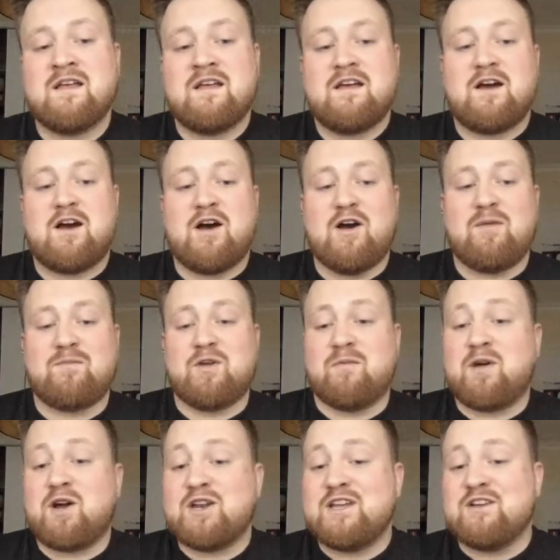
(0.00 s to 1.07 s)
your
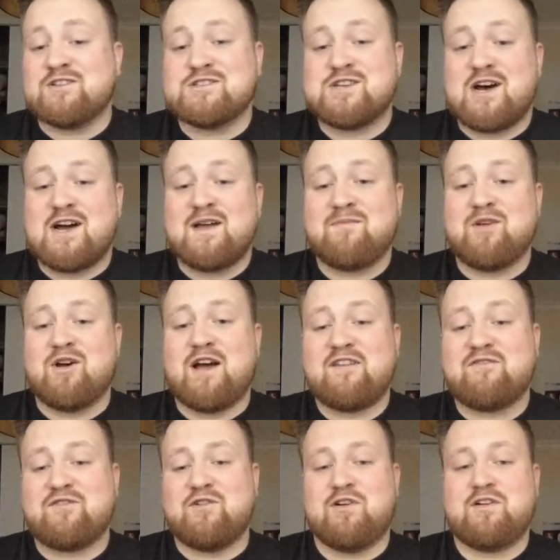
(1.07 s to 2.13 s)
money, your time, your
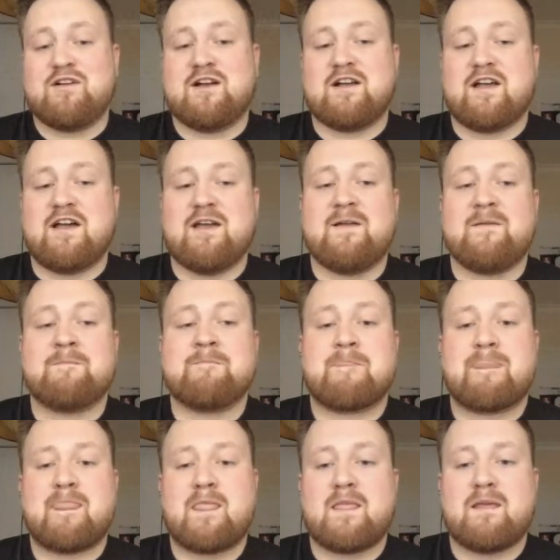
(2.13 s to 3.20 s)
effort. Okay,
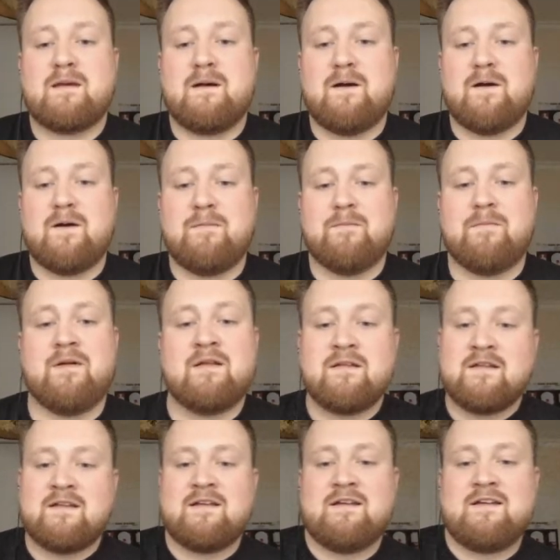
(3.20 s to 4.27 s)
um,
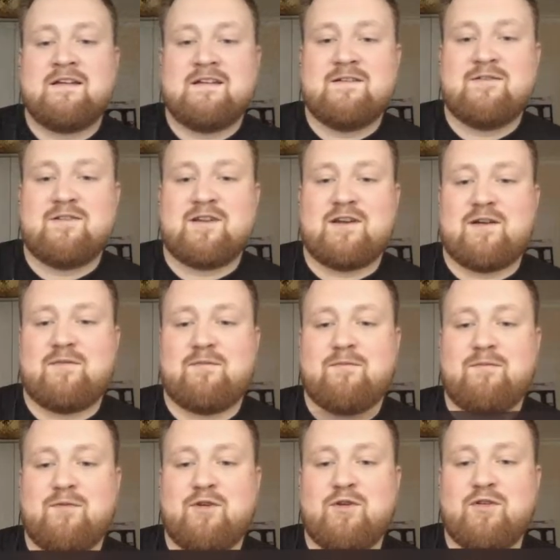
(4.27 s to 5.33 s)

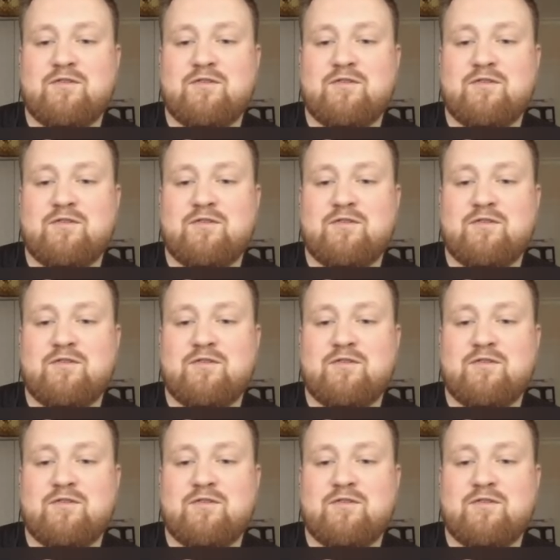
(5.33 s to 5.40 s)
move